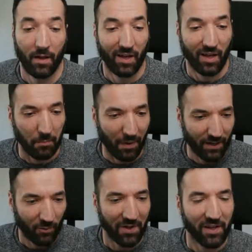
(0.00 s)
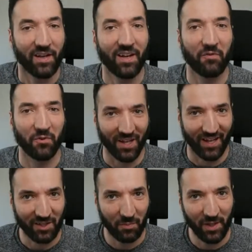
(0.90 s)
And by the way, if you'd like
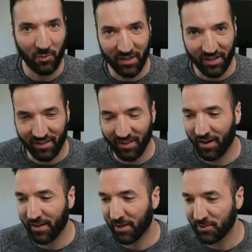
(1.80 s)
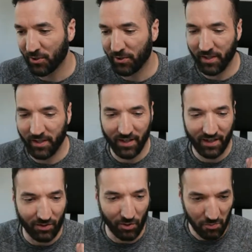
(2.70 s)
to be with us on our journey,
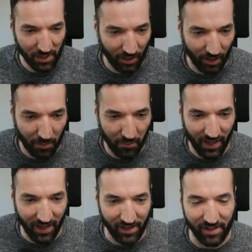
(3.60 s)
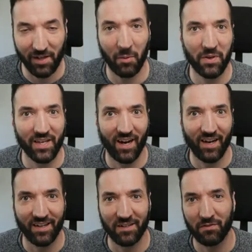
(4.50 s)
do become a
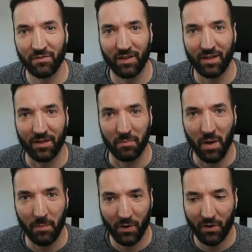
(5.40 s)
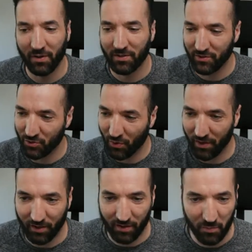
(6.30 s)
PIF member. Join
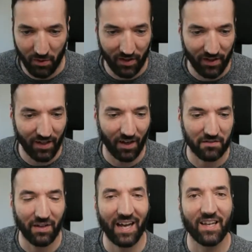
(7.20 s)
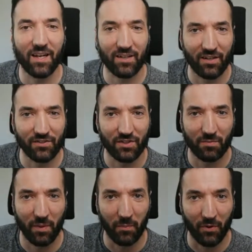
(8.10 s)
our community of Halal conscious
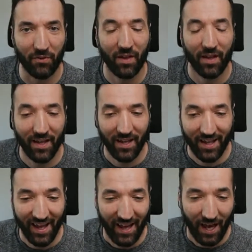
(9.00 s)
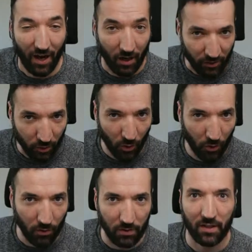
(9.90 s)
members. Our
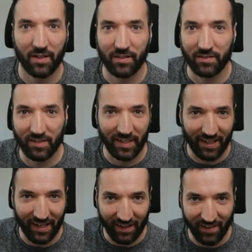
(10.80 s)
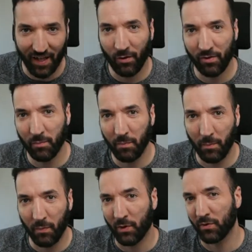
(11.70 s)
goal is to get 1,000
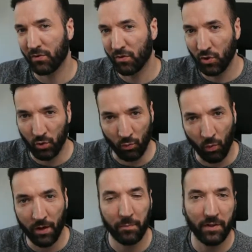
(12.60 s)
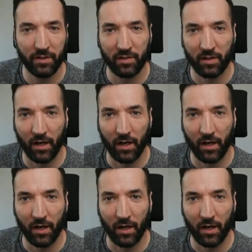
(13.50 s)
members to $1 million